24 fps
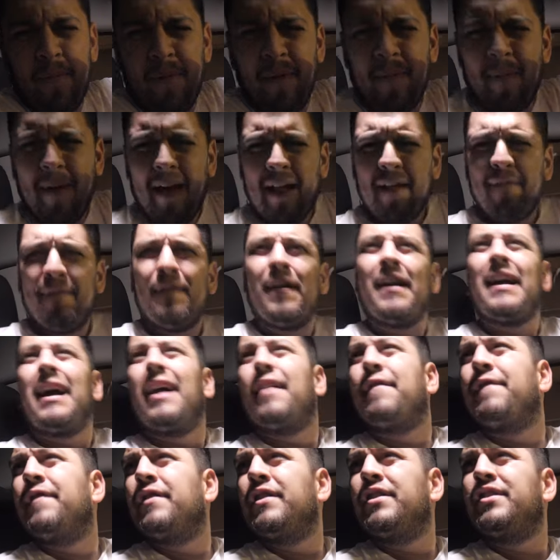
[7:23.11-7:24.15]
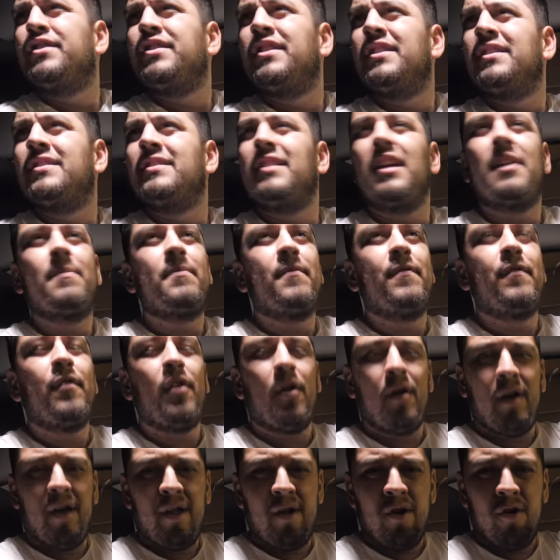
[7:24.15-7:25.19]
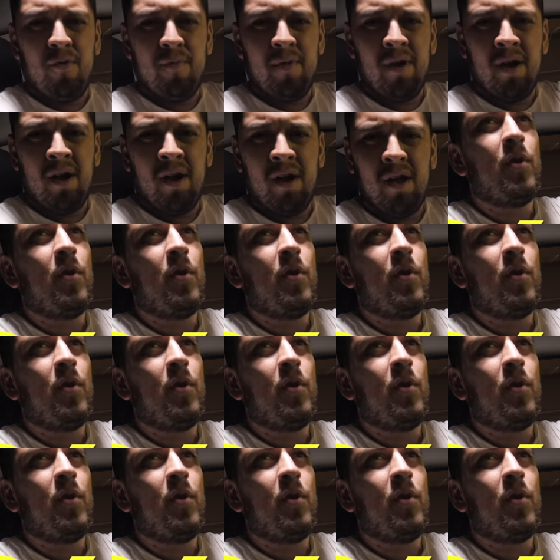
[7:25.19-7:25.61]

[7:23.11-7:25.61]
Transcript: it be bad if I got a Philly cheesesteak before I head home here?